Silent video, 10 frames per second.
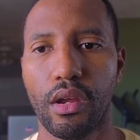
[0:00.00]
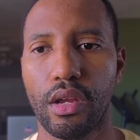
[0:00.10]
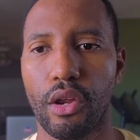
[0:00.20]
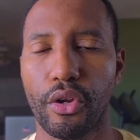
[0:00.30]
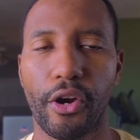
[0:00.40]

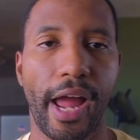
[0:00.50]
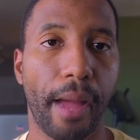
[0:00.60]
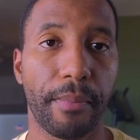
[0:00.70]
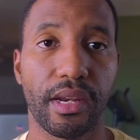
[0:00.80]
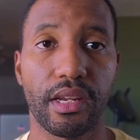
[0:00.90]
you know, your
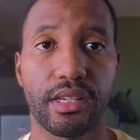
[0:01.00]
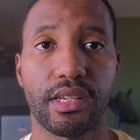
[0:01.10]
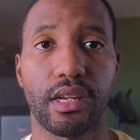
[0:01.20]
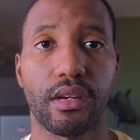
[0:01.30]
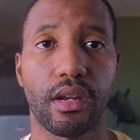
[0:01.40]

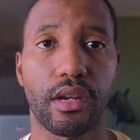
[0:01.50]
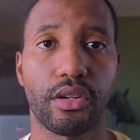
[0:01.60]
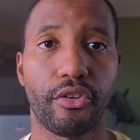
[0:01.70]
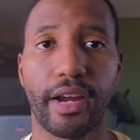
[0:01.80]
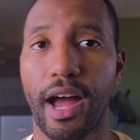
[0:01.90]
happiness and
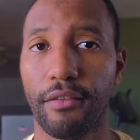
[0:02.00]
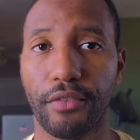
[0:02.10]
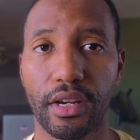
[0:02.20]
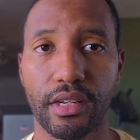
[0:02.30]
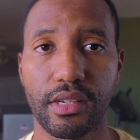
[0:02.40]
your
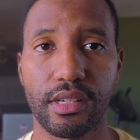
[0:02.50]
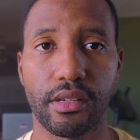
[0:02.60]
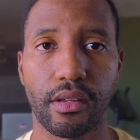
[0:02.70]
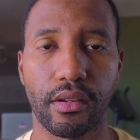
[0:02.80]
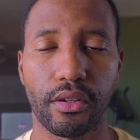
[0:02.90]
confidence,
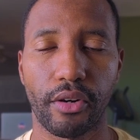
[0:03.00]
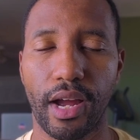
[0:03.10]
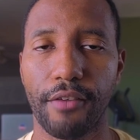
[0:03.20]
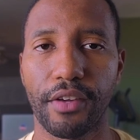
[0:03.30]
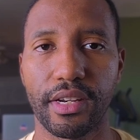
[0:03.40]
your
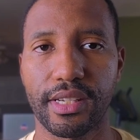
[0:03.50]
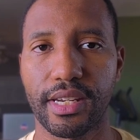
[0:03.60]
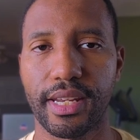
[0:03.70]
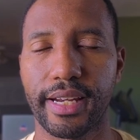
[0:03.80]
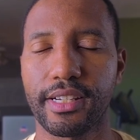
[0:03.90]
confidence
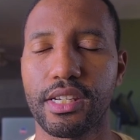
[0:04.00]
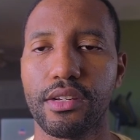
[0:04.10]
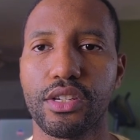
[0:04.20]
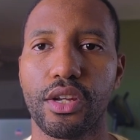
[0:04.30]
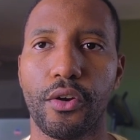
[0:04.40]
index.
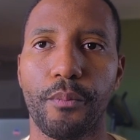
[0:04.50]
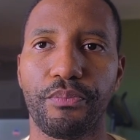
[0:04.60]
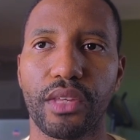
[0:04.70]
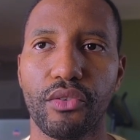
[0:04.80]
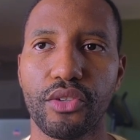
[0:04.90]
So
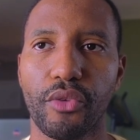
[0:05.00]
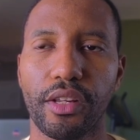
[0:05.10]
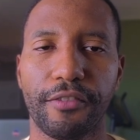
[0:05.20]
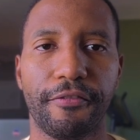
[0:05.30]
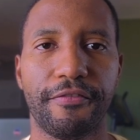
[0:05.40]
it was
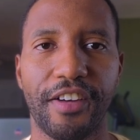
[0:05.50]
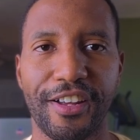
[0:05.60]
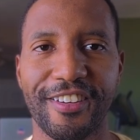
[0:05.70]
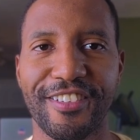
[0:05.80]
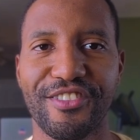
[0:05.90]
really
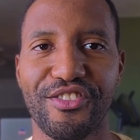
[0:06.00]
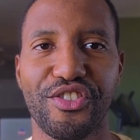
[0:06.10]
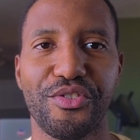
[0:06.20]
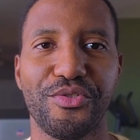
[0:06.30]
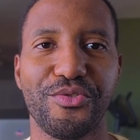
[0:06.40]
fun
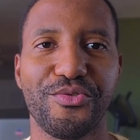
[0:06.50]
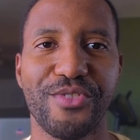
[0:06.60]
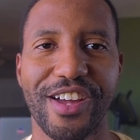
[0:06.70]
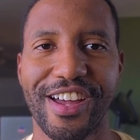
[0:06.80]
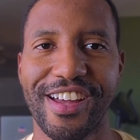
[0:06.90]

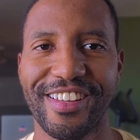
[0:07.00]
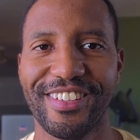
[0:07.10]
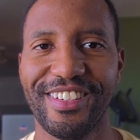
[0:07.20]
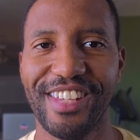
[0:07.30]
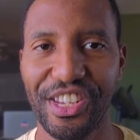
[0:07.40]
to
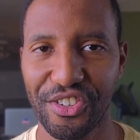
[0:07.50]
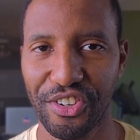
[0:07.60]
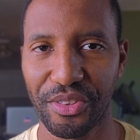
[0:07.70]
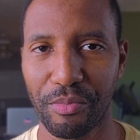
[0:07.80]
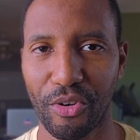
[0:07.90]
teach
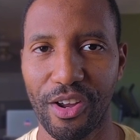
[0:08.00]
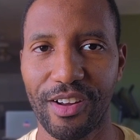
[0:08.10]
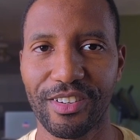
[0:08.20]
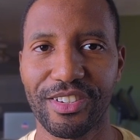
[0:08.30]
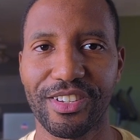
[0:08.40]
in the
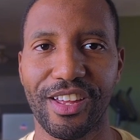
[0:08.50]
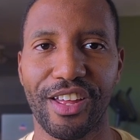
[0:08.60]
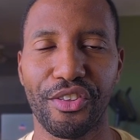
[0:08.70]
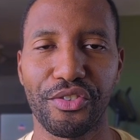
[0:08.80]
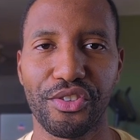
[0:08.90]
Bronx.
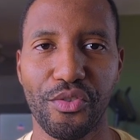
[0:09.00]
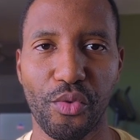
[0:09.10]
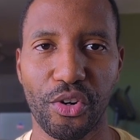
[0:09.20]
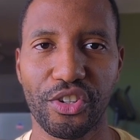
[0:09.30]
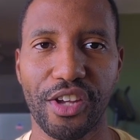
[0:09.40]
Those two
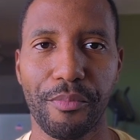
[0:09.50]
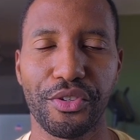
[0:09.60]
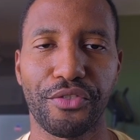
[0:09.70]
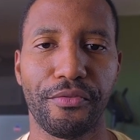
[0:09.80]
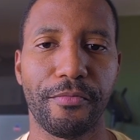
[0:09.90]
workshops
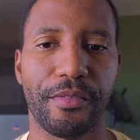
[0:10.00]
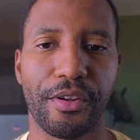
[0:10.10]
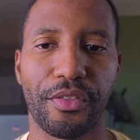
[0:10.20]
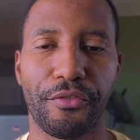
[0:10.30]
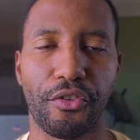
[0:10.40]
was,
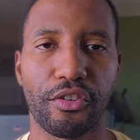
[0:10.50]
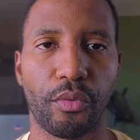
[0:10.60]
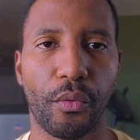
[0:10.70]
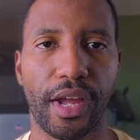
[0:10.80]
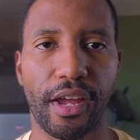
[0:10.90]
you know, the
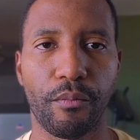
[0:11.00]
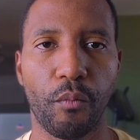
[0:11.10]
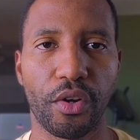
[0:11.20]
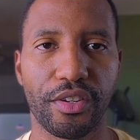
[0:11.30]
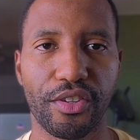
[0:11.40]
first one we had
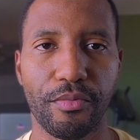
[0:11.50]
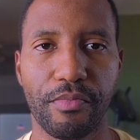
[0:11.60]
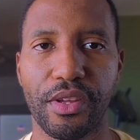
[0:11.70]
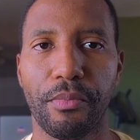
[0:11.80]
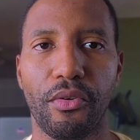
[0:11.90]
1 to 2
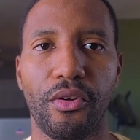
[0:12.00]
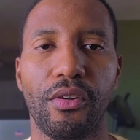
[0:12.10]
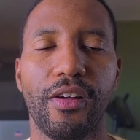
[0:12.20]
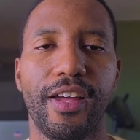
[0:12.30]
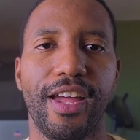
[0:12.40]

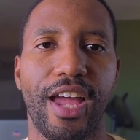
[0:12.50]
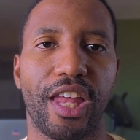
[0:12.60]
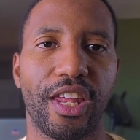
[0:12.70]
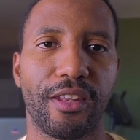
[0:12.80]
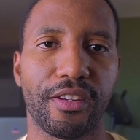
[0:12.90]
people,
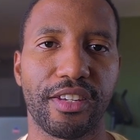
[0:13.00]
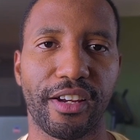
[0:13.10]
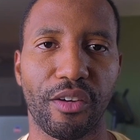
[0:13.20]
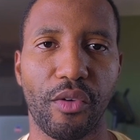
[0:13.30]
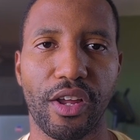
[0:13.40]
and then the
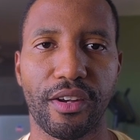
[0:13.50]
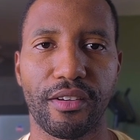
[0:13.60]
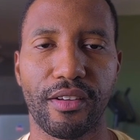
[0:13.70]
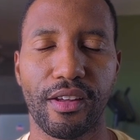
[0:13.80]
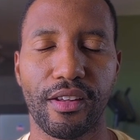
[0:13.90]
second
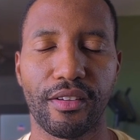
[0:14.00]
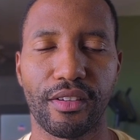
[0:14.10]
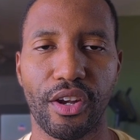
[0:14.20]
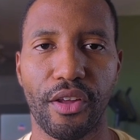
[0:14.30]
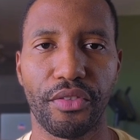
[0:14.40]
one,
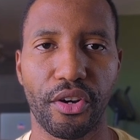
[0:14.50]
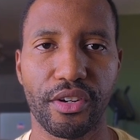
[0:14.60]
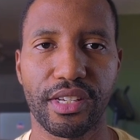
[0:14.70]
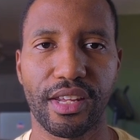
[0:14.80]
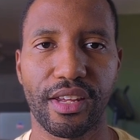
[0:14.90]
you know, on
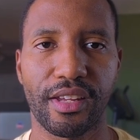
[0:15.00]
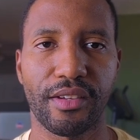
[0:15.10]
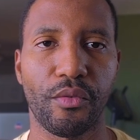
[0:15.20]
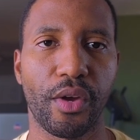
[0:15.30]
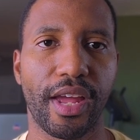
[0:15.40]

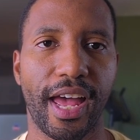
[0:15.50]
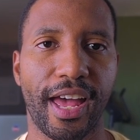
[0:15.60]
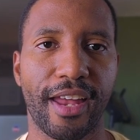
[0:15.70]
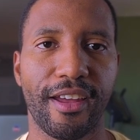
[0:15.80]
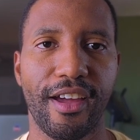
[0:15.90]
Thursday we
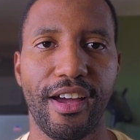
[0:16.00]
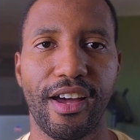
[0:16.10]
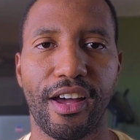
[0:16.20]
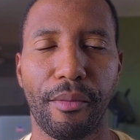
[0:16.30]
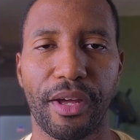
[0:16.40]
had
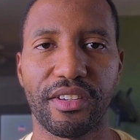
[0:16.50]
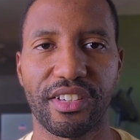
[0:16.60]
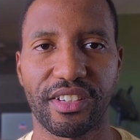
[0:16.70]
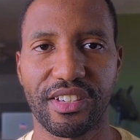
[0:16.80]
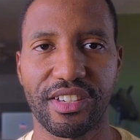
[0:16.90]
about
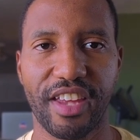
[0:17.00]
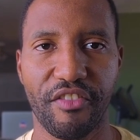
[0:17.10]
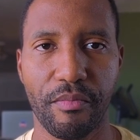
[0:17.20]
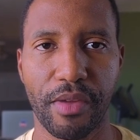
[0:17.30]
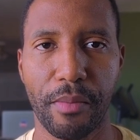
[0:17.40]
6 to
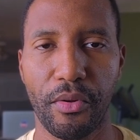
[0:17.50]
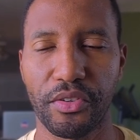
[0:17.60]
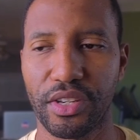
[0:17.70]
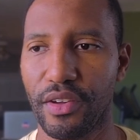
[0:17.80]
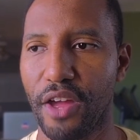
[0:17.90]
7
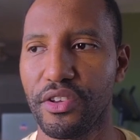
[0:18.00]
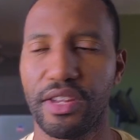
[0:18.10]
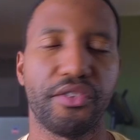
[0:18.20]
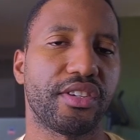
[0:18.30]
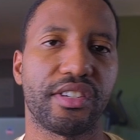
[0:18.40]
people. So I
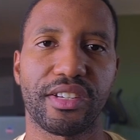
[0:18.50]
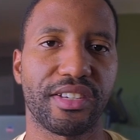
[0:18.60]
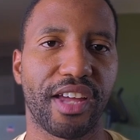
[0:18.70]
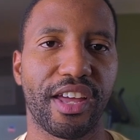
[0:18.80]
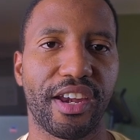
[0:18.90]
was just
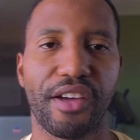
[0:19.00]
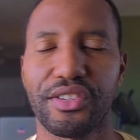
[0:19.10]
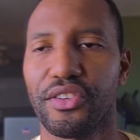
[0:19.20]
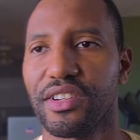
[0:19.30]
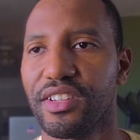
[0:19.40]
excited. I
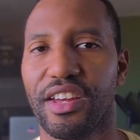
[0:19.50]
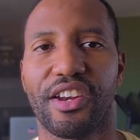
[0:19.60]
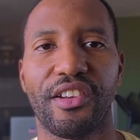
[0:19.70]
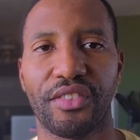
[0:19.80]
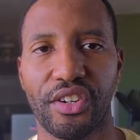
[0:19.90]
was so
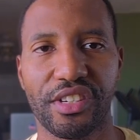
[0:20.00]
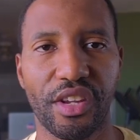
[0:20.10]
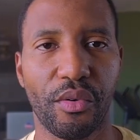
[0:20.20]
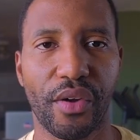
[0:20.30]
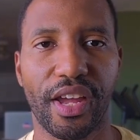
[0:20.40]
excited on
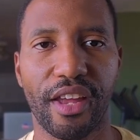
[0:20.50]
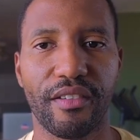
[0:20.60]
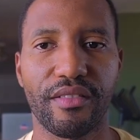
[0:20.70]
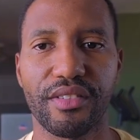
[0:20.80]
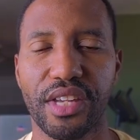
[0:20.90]
Thursday when we
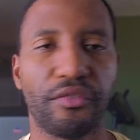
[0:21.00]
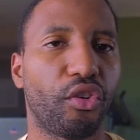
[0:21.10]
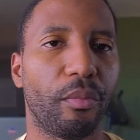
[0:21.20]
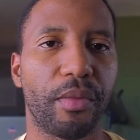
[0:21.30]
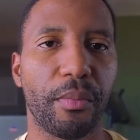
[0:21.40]
had
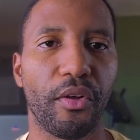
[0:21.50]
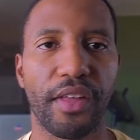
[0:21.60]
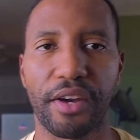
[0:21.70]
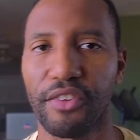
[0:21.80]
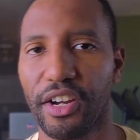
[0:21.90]
several people
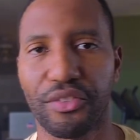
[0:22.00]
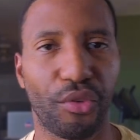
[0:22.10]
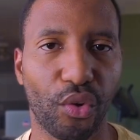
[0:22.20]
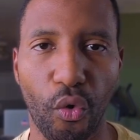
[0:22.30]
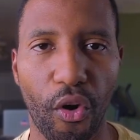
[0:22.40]
that I forgot
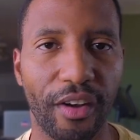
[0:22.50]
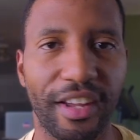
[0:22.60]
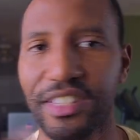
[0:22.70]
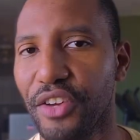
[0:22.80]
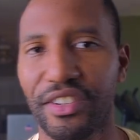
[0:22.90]
to record.
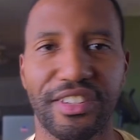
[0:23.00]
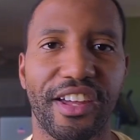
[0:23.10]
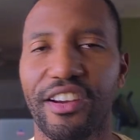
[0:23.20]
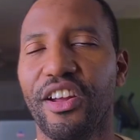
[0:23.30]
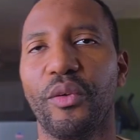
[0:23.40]
That's how
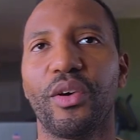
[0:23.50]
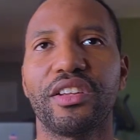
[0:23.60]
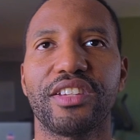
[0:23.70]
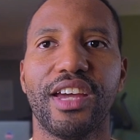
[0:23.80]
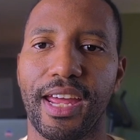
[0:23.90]
excited I
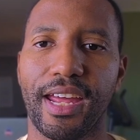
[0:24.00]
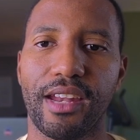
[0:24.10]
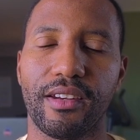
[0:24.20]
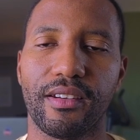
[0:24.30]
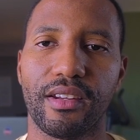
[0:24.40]
was.
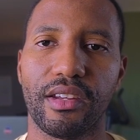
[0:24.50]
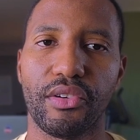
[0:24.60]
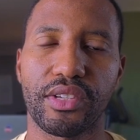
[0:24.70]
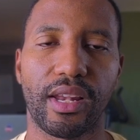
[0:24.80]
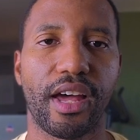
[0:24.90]
And
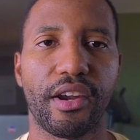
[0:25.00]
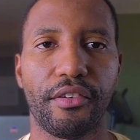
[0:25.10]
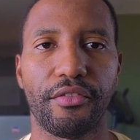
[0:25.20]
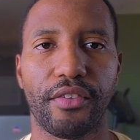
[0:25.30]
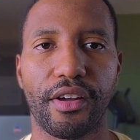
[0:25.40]
it was a lot
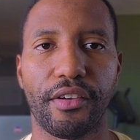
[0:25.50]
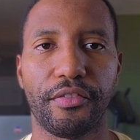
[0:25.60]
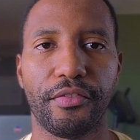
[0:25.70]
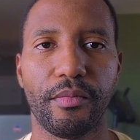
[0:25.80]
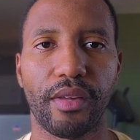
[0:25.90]

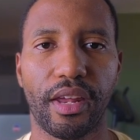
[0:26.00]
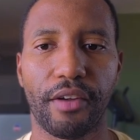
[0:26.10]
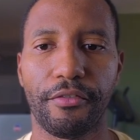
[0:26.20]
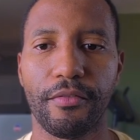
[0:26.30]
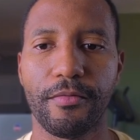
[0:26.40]

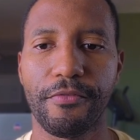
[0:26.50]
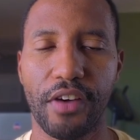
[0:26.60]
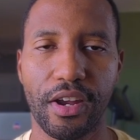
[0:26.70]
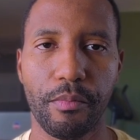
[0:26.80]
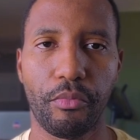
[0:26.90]
of
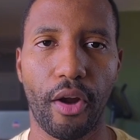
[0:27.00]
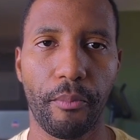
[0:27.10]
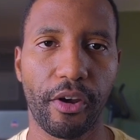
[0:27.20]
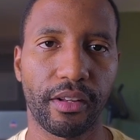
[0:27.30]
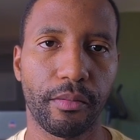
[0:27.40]
fun
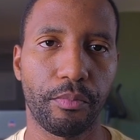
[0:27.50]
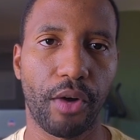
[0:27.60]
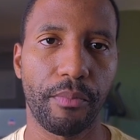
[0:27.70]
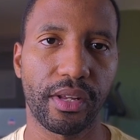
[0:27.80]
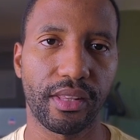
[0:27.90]

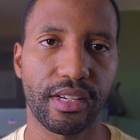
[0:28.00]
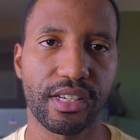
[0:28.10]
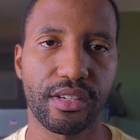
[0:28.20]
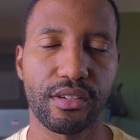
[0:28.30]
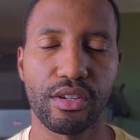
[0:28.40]
prepping
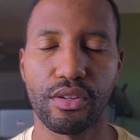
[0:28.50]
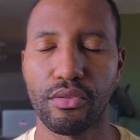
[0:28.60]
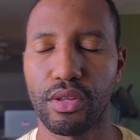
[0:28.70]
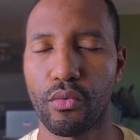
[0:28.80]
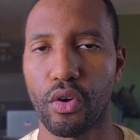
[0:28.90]
this to do the